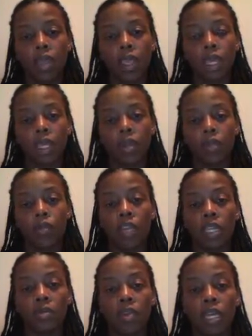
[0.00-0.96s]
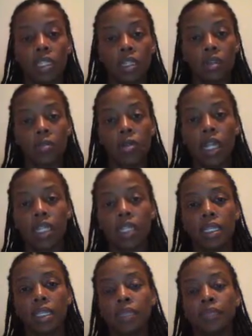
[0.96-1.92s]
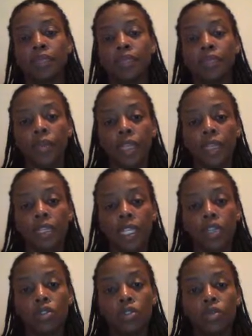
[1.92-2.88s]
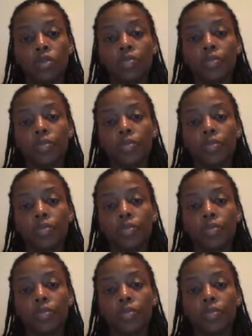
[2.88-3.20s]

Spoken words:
randomizing the practice schedules.